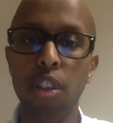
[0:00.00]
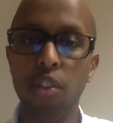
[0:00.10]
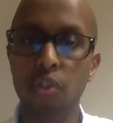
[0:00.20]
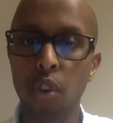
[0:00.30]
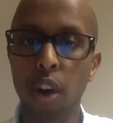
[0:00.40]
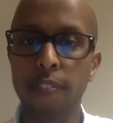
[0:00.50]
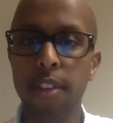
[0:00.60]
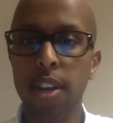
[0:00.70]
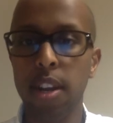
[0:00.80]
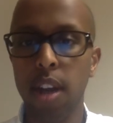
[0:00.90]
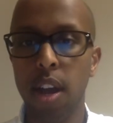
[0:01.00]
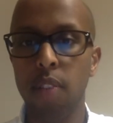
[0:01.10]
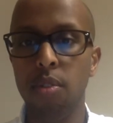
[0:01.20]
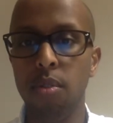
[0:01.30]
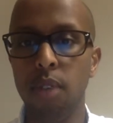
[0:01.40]
is so often
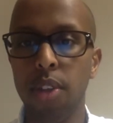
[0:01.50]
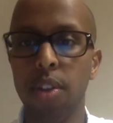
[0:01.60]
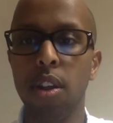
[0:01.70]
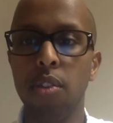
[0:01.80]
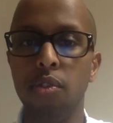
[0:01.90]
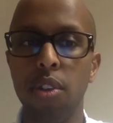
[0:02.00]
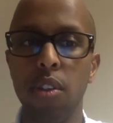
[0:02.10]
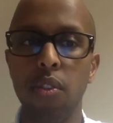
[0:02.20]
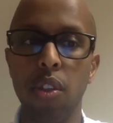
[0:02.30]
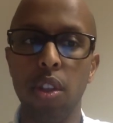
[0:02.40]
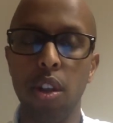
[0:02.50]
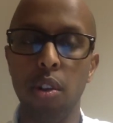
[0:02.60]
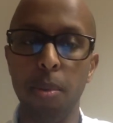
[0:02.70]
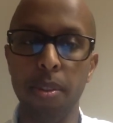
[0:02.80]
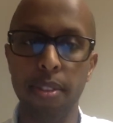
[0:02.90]
denied to other countries in the
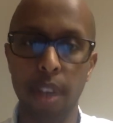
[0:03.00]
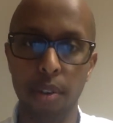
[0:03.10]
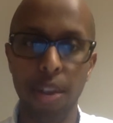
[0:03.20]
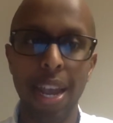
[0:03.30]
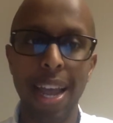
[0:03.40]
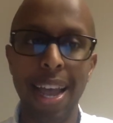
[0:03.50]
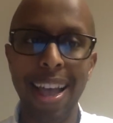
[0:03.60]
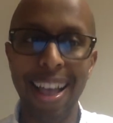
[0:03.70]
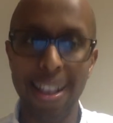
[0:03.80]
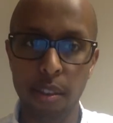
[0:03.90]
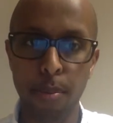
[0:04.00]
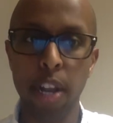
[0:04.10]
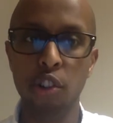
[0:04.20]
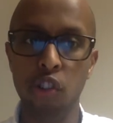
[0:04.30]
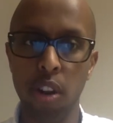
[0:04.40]
global south,
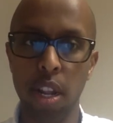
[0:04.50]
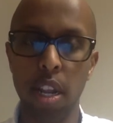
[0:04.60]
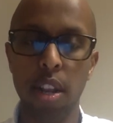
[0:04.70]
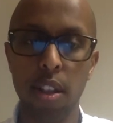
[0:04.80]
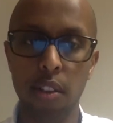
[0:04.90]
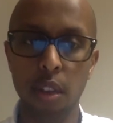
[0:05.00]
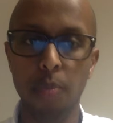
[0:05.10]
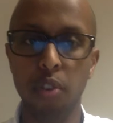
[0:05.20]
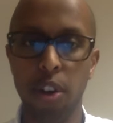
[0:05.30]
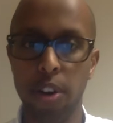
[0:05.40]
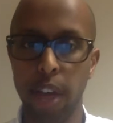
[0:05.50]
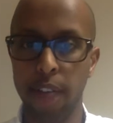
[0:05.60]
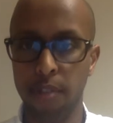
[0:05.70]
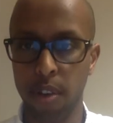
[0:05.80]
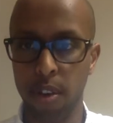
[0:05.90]
especially sub-Saharan
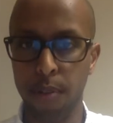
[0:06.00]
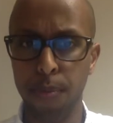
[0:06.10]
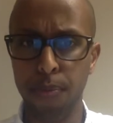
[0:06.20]
Africa.